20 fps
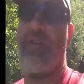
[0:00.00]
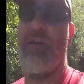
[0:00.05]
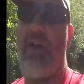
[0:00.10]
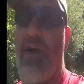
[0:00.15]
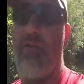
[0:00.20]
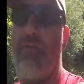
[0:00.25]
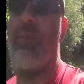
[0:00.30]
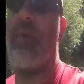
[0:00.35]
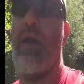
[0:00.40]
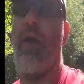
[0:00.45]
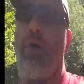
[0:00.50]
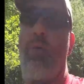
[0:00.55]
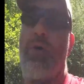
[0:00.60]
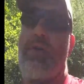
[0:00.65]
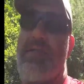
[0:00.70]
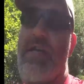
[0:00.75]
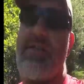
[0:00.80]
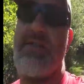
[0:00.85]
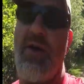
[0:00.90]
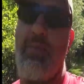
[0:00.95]
the government
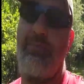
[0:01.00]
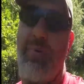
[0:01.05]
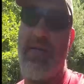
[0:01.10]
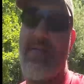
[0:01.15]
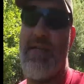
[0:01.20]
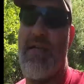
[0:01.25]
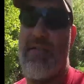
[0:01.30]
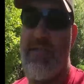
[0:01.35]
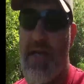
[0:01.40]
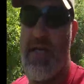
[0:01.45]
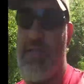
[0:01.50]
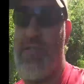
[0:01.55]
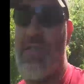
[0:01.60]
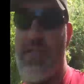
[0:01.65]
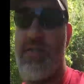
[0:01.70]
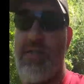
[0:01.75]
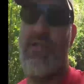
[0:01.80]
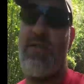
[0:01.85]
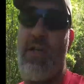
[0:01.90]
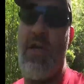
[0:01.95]
always has our best
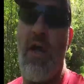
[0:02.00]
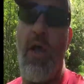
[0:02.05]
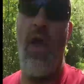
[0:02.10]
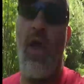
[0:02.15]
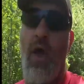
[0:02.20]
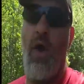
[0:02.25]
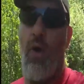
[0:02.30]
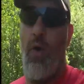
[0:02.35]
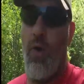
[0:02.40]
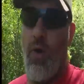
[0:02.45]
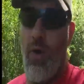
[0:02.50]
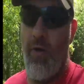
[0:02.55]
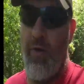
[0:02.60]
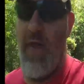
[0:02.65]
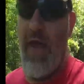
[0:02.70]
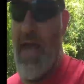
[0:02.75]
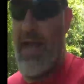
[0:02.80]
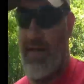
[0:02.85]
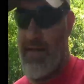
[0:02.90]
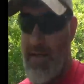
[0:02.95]
intentions, or
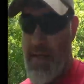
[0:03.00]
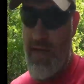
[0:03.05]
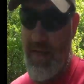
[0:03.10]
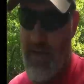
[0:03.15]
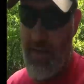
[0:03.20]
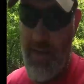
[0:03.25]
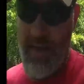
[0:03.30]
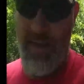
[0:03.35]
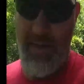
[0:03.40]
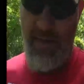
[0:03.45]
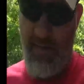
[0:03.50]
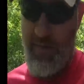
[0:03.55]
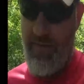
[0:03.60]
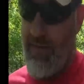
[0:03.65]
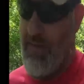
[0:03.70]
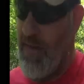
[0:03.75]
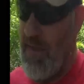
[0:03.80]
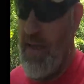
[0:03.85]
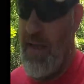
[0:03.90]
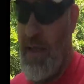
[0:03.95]
that,
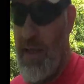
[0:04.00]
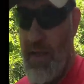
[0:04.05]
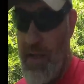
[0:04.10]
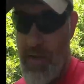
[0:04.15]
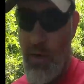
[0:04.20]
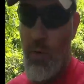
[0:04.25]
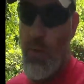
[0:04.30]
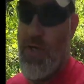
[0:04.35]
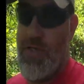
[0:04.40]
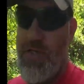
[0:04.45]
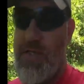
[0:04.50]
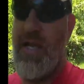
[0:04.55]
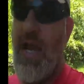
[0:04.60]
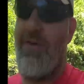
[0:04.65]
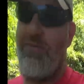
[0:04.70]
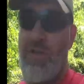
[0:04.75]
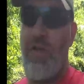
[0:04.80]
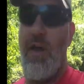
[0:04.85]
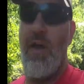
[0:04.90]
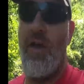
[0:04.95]
you know, we just
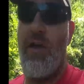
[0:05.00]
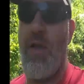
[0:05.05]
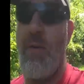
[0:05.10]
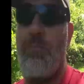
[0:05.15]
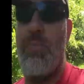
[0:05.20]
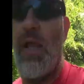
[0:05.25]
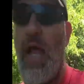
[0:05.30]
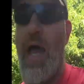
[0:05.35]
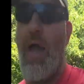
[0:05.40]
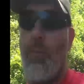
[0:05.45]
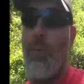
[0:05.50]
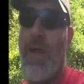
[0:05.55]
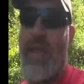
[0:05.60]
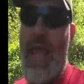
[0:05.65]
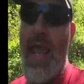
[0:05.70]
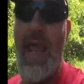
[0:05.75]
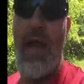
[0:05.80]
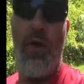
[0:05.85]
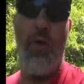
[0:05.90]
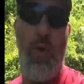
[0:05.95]
have to comply. We
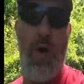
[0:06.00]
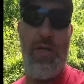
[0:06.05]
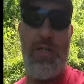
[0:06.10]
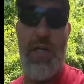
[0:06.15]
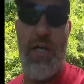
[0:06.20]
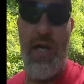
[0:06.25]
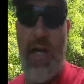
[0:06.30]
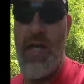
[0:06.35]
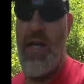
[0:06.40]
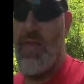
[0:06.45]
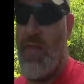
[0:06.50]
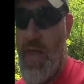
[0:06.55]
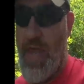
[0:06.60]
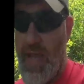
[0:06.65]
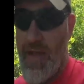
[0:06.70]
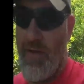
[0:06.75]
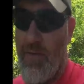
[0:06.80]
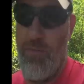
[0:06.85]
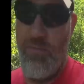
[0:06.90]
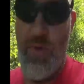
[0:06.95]
can't question
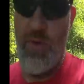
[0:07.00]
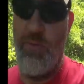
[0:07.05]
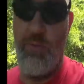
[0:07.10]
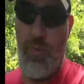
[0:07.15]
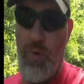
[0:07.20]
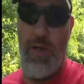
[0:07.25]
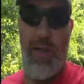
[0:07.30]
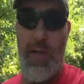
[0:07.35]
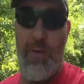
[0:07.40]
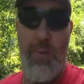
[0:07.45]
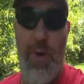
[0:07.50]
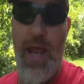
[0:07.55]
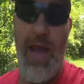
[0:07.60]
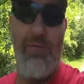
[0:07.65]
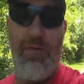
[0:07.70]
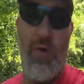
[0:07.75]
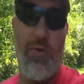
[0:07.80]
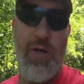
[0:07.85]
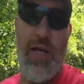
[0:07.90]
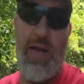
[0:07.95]
anything. We
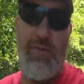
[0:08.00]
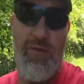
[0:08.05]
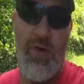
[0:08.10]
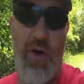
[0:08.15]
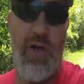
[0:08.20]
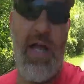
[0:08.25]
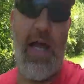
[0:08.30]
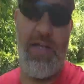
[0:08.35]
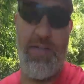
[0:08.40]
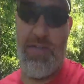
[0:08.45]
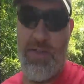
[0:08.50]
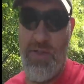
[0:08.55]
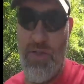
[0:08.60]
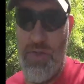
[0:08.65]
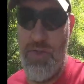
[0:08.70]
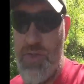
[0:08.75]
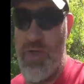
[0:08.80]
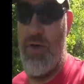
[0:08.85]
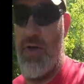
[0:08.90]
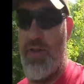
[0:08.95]
have no need for a
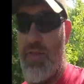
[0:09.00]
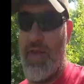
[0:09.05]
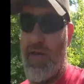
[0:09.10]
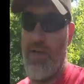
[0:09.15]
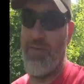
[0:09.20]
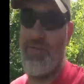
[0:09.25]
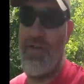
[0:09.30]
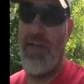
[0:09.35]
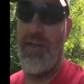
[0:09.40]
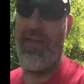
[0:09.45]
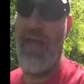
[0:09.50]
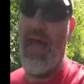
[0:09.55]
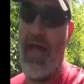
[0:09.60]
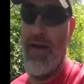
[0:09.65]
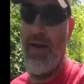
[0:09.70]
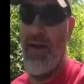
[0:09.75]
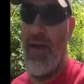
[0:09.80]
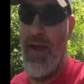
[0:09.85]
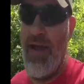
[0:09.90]
constitution or anything else like that.